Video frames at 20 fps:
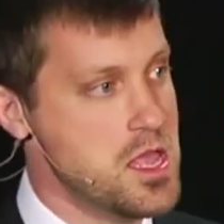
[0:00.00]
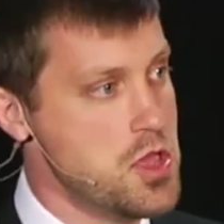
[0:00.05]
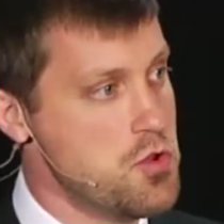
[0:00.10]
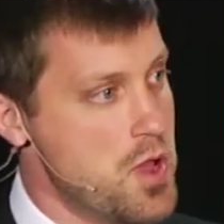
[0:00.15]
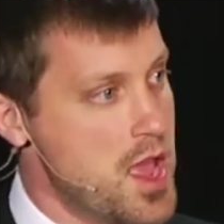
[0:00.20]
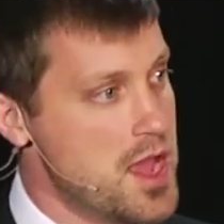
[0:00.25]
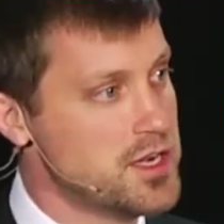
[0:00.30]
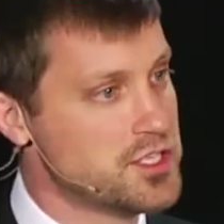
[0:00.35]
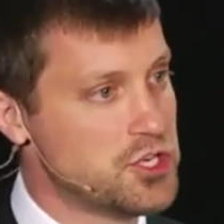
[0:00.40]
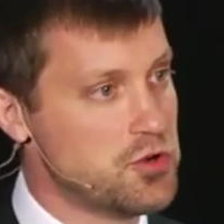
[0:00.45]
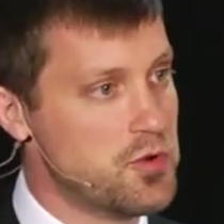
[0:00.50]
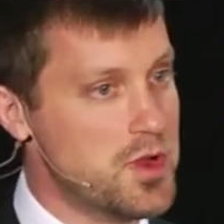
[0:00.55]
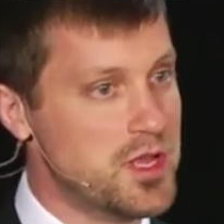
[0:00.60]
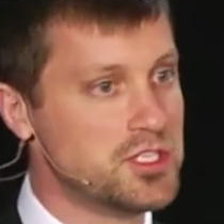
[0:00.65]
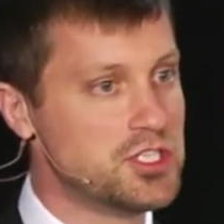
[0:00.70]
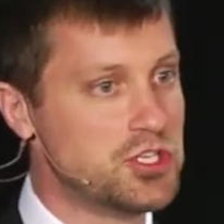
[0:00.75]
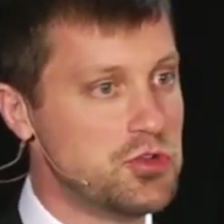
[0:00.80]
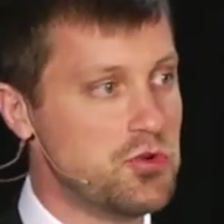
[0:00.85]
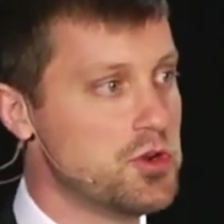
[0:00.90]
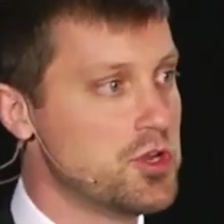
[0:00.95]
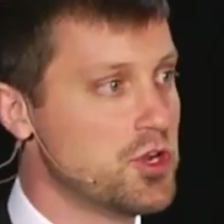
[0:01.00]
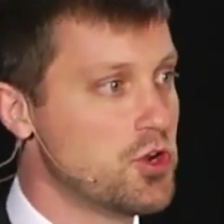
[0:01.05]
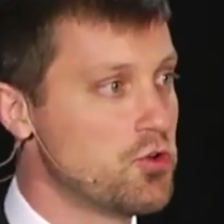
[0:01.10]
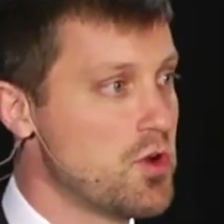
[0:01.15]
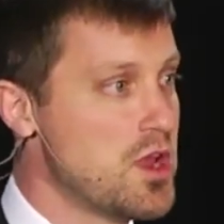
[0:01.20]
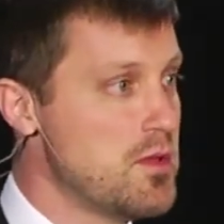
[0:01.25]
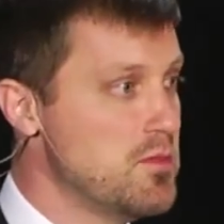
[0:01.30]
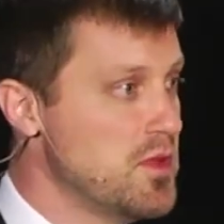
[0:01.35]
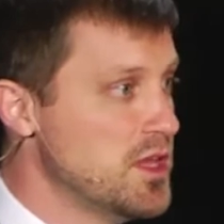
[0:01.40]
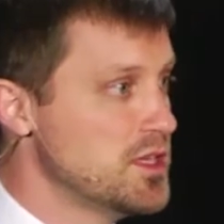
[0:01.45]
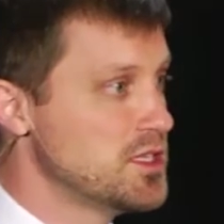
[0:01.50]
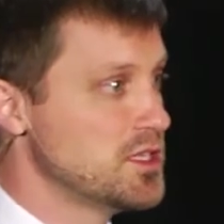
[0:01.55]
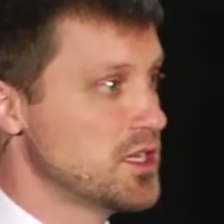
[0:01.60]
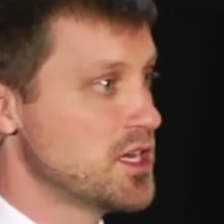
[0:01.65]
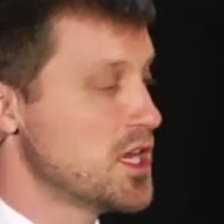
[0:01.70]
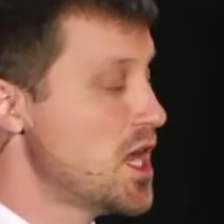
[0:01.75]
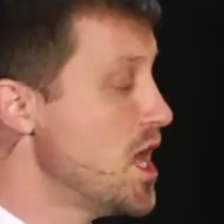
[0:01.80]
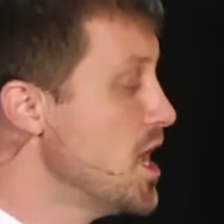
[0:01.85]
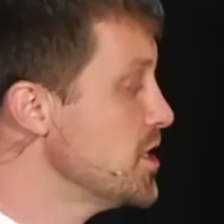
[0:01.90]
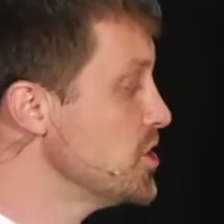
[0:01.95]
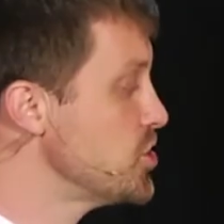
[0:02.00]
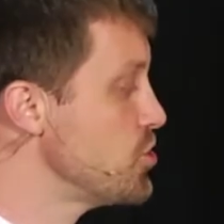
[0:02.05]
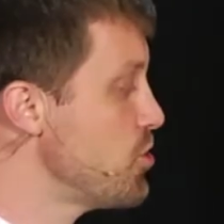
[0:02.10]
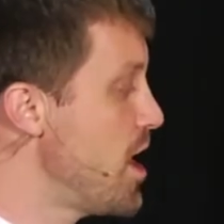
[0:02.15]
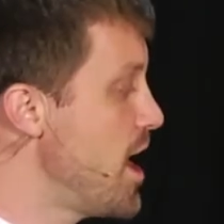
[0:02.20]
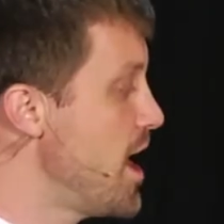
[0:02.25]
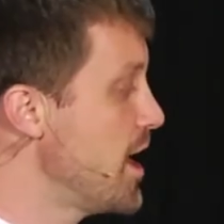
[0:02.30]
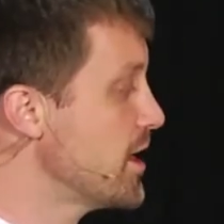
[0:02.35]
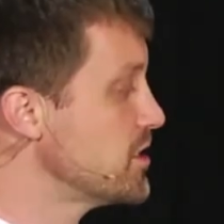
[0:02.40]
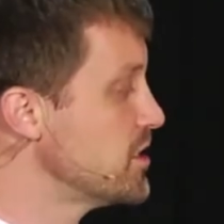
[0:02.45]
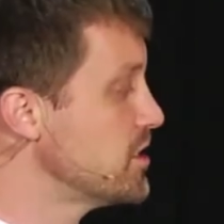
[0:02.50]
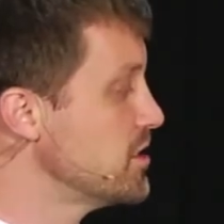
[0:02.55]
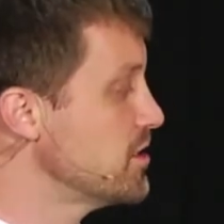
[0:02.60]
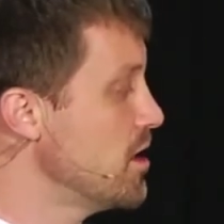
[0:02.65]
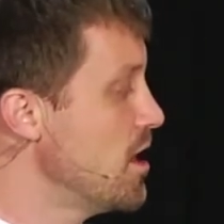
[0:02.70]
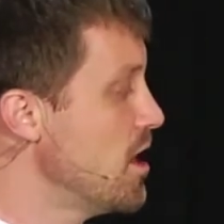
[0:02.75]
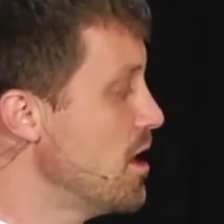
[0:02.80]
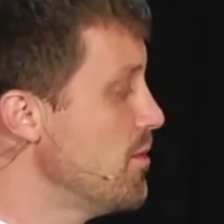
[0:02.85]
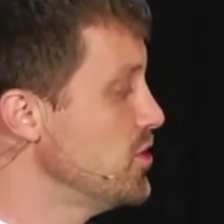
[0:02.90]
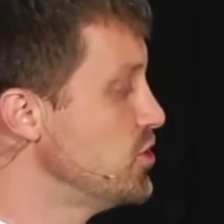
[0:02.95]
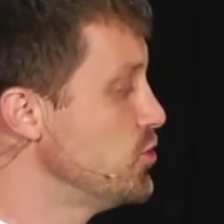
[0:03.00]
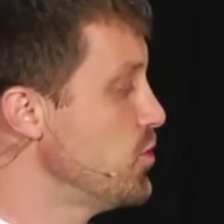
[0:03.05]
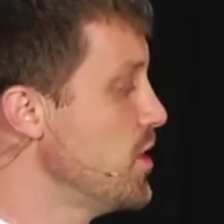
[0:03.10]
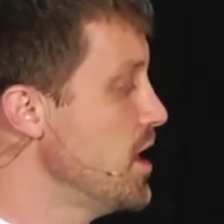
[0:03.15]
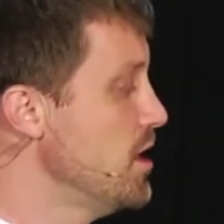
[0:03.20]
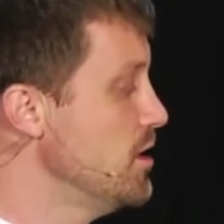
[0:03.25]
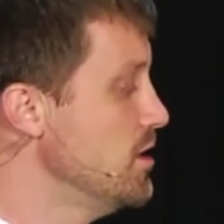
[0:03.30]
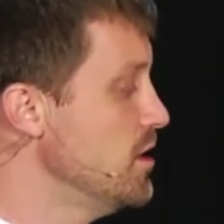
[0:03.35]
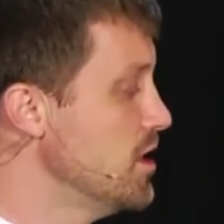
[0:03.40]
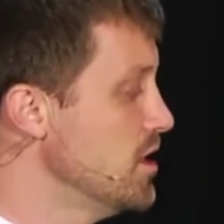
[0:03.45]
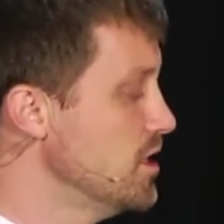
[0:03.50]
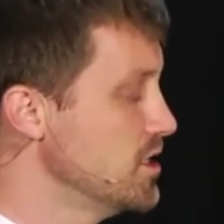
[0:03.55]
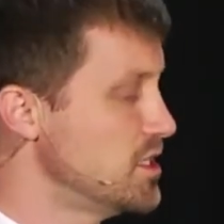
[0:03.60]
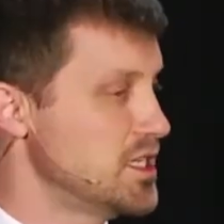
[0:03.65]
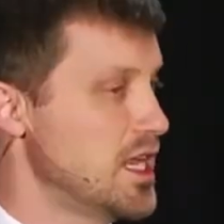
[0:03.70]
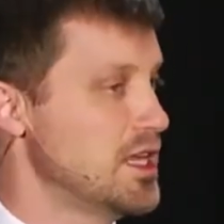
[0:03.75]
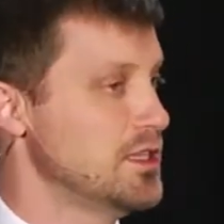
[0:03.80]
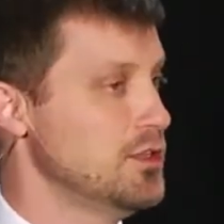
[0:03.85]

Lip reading: enter into an agreement, a contract between the St.